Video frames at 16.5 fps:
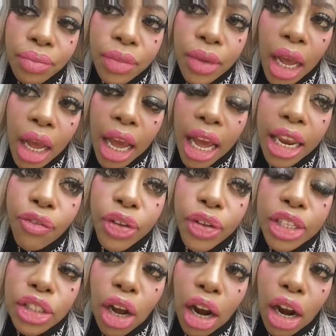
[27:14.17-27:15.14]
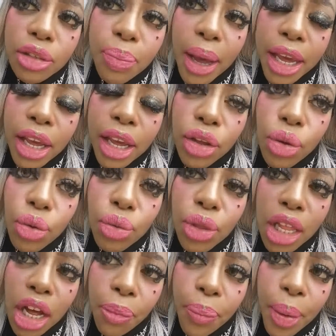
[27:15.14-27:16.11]
And if it starts making you
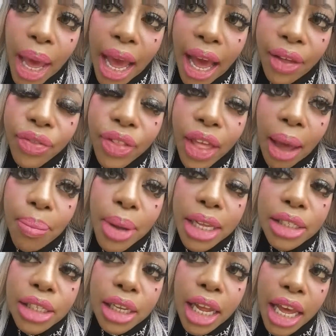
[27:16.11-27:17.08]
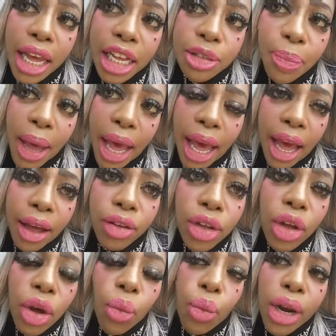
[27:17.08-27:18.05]
look bad, that means it is bad.
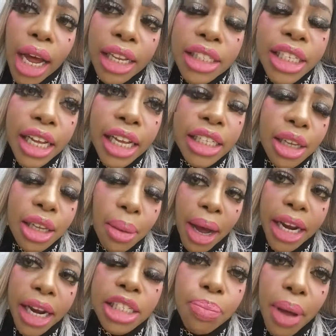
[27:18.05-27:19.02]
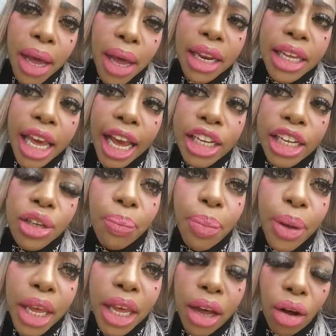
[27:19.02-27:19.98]
When I take somebody's medication
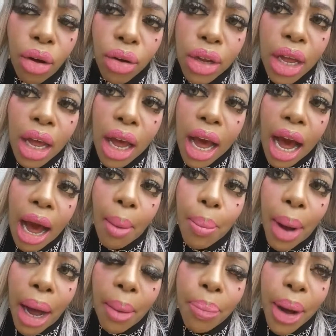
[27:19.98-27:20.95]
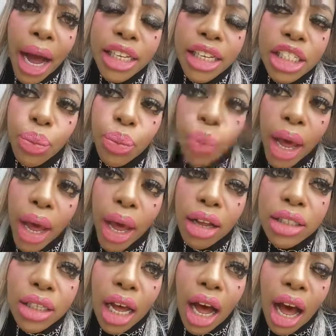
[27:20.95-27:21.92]
pill, my body swells
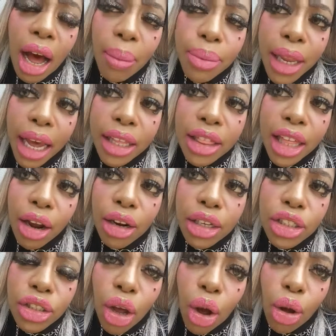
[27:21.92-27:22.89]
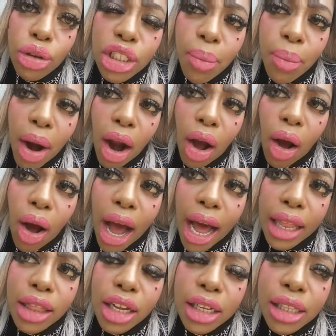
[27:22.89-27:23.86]
up like there is no tomorrow. I
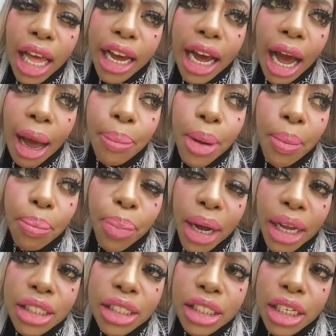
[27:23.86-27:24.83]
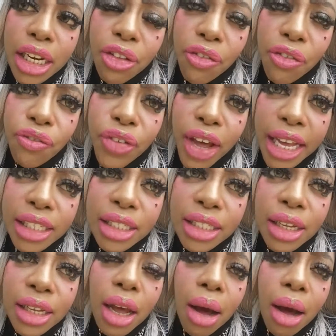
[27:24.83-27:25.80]
look like I've been busted in the face.
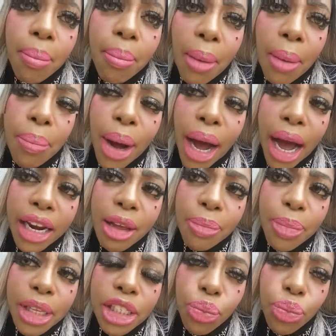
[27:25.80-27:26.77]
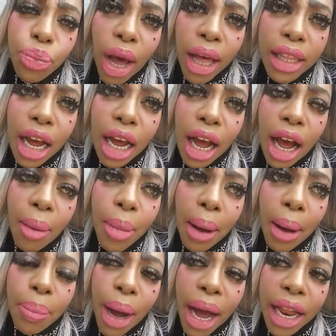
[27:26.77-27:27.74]
My body be swelling up. My
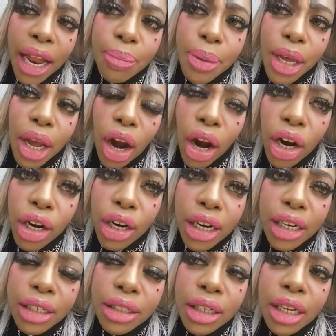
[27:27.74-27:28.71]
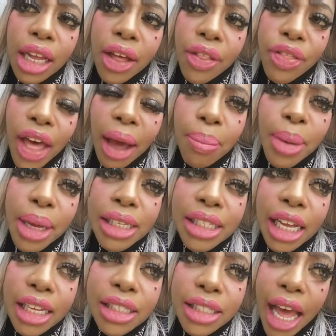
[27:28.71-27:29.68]
body be hurting. That means
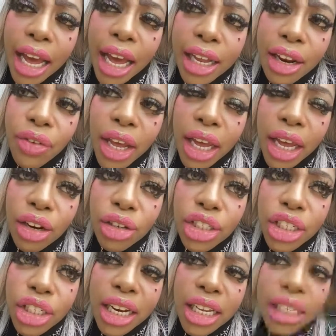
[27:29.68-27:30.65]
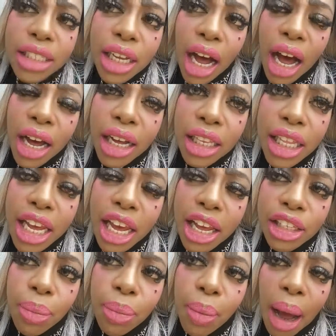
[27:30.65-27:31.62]
that's negative energy and it's unclean
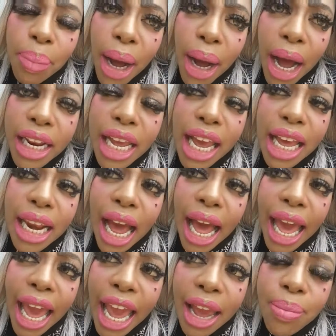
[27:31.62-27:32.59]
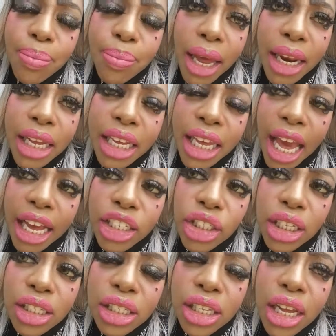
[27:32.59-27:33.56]
to my body. And I hate
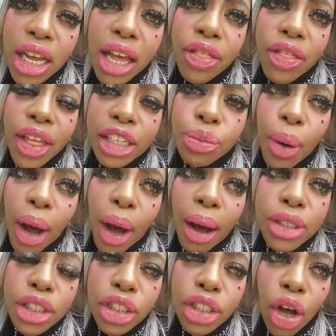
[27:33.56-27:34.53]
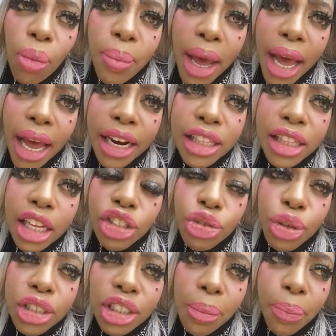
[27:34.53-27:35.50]
medications. That's why I was so mad at that
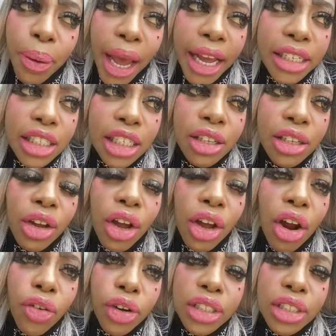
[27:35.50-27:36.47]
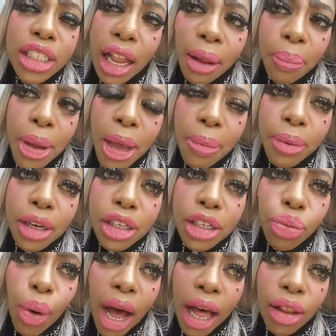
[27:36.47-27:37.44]
Trisha Paytas for telling people to
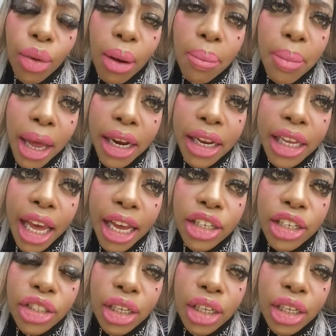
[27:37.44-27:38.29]
swallow a medication.